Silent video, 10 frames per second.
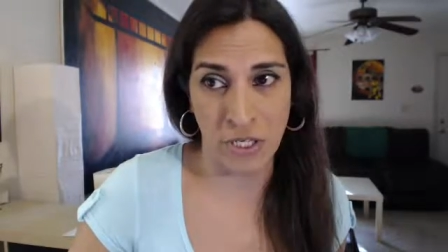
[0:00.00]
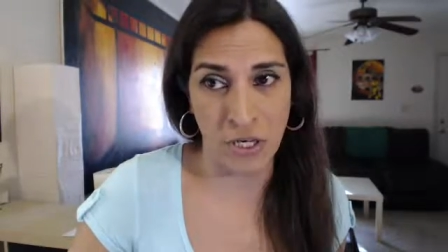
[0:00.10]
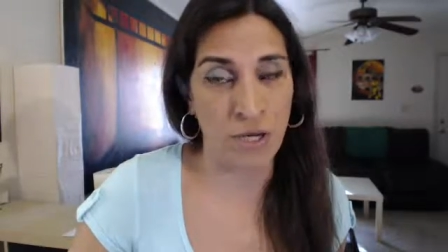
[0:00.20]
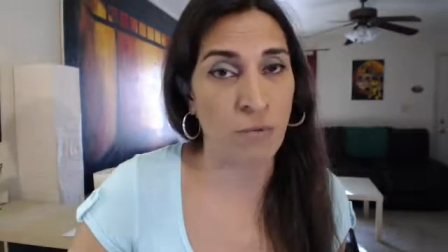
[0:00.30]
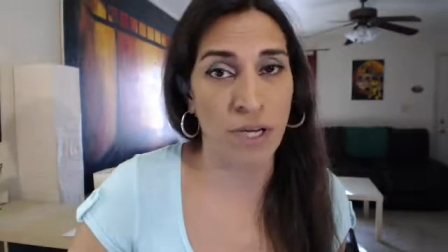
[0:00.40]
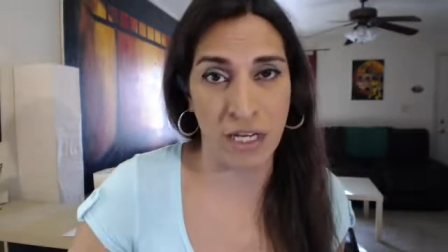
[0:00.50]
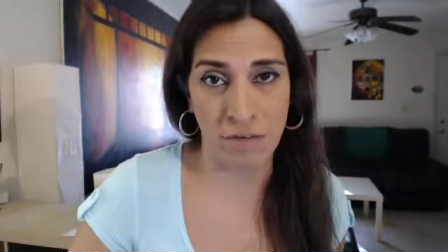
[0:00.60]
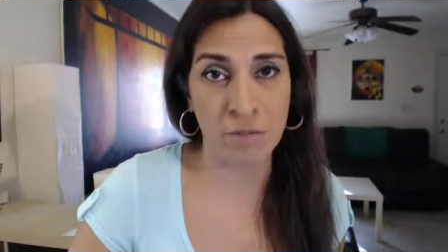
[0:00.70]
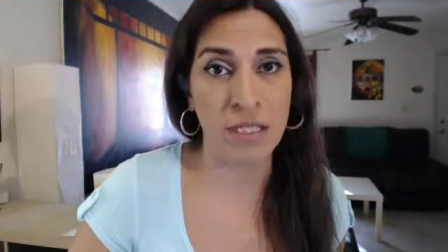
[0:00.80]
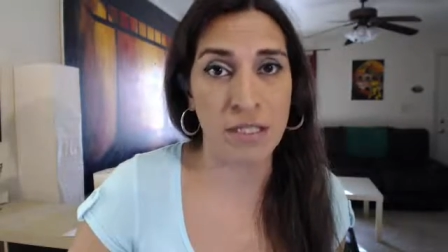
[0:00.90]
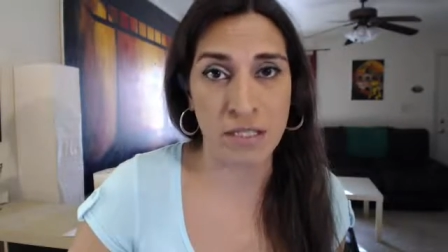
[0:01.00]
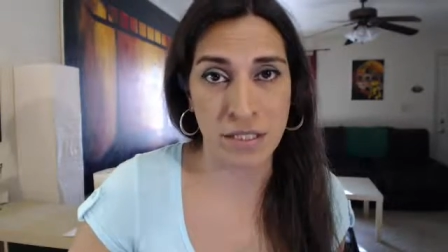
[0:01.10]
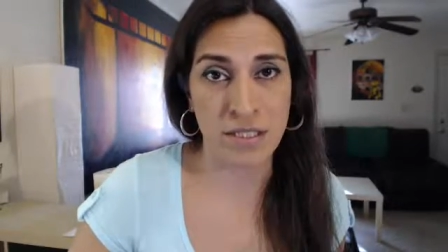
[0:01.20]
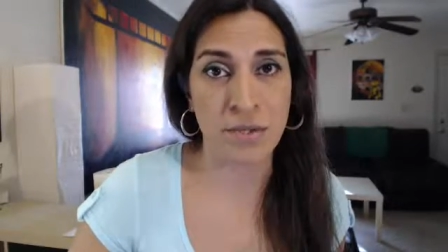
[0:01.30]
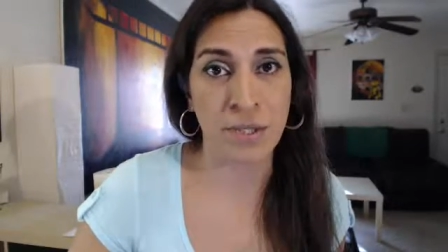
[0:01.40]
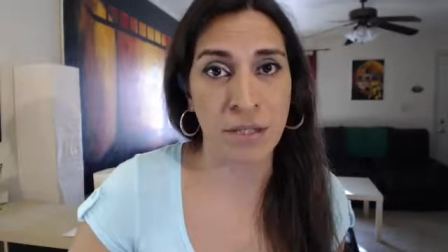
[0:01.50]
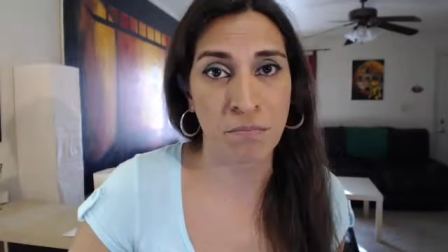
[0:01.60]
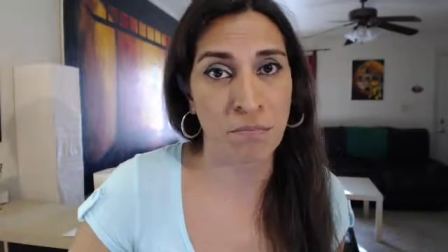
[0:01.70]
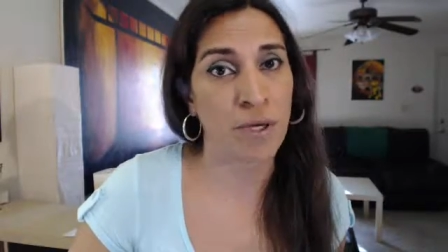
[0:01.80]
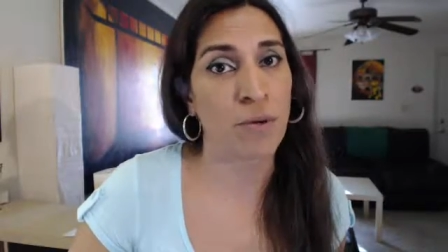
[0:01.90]
Not what everybody else is
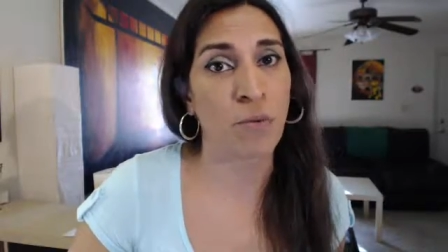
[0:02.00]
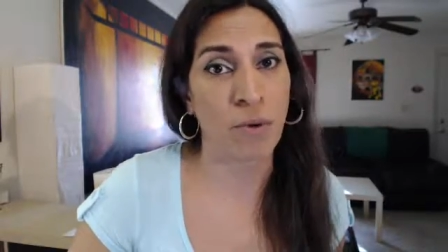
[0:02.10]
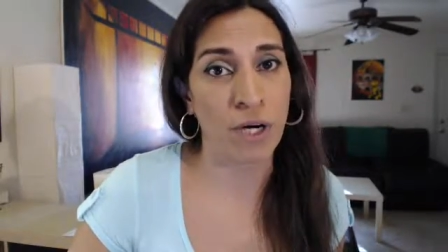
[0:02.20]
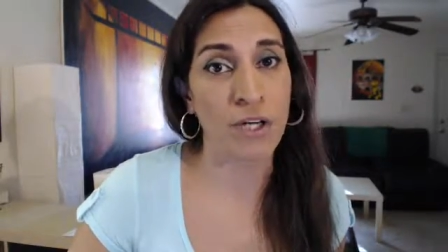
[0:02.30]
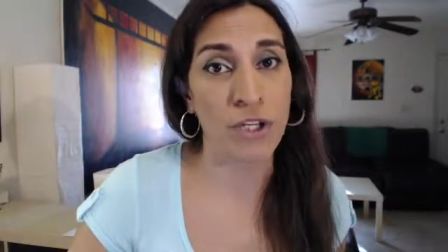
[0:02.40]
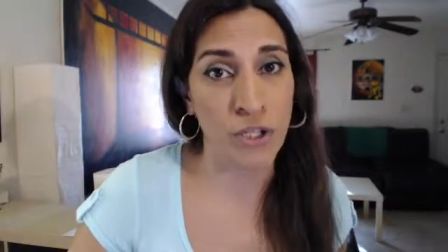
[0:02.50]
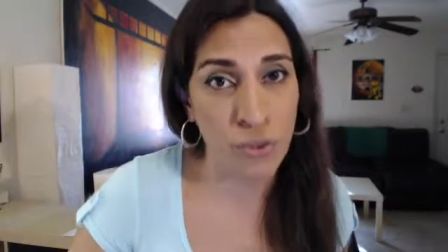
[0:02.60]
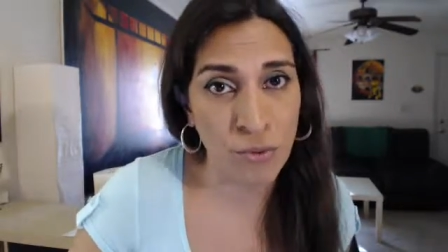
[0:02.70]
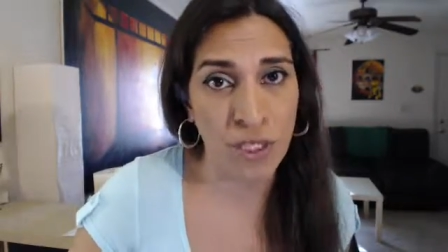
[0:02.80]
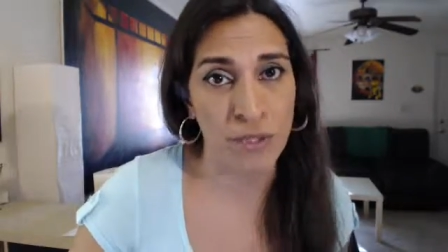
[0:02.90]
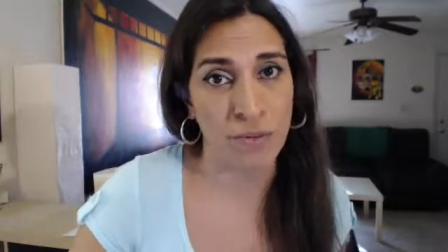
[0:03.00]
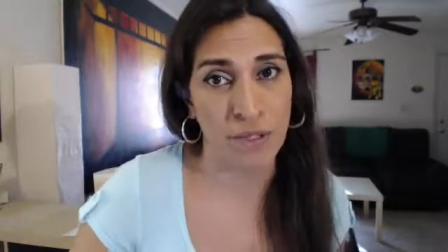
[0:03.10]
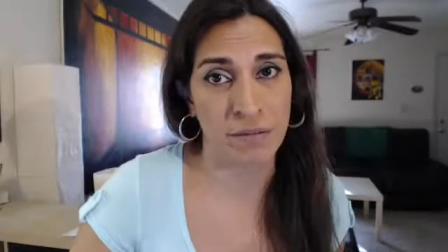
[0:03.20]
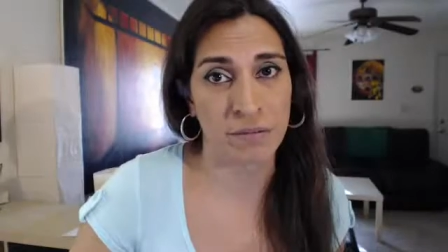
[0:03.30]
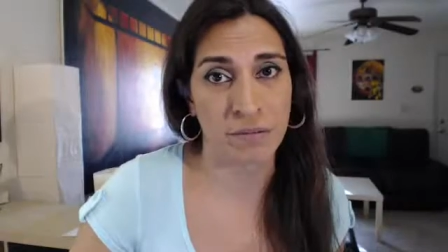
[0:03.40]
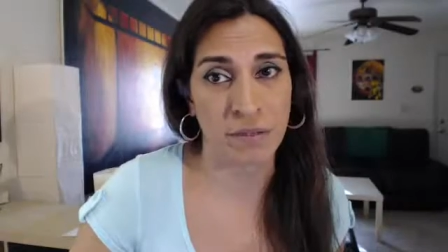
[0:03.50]
doing, but what you are doing.